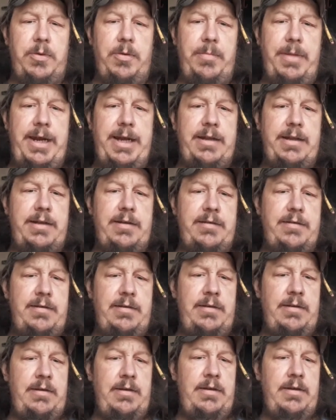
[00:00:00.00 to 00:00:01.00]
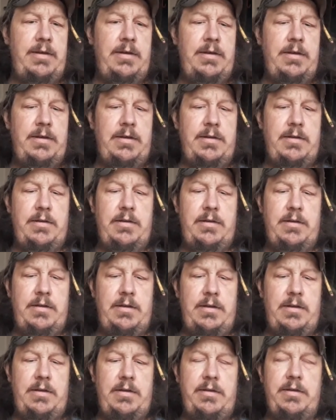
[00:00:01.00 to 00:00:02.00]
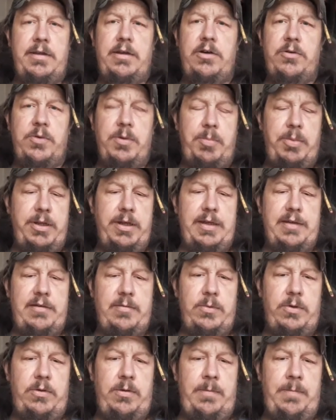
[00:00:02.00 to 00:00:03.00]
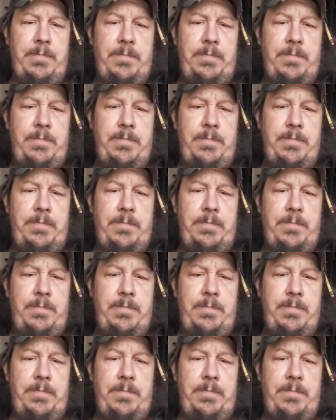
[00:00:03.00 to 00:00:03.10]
mallets. They're replaceable.